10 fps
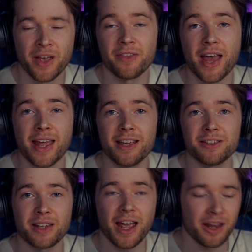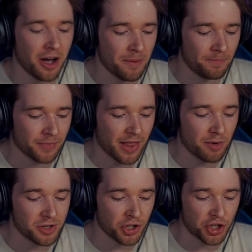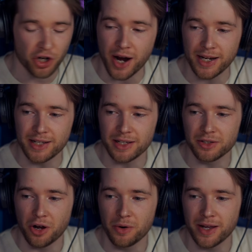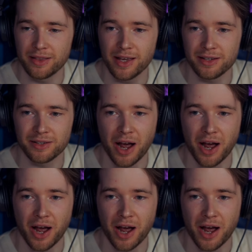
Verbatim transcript: There is a um, there is a shiny Ditto in this